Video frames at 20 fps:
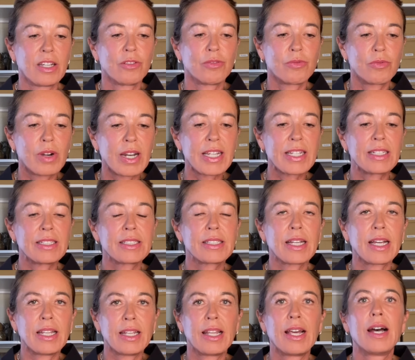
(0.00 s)
raise
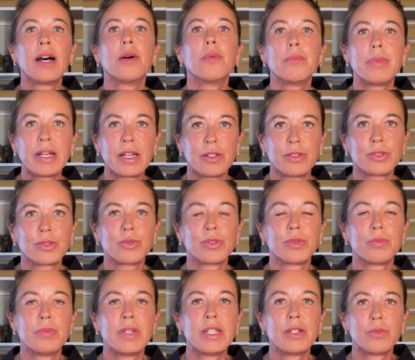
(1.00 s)
alarm bells
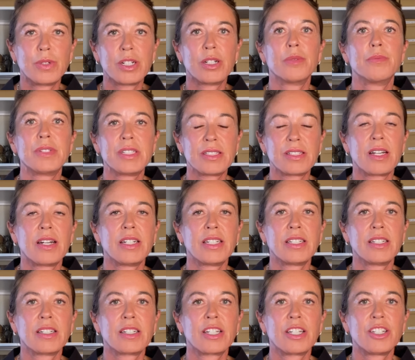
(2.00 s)
with me when I'm
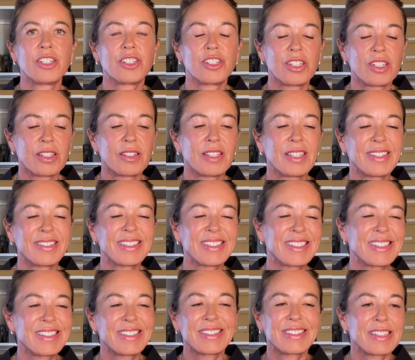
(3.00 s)
designing a kitchen, and think
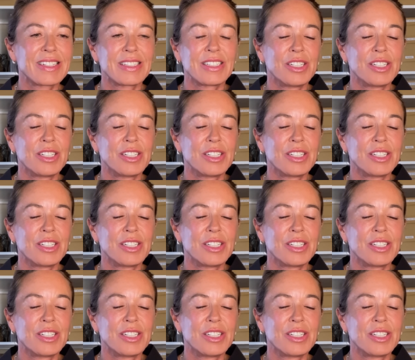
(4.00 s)
this is,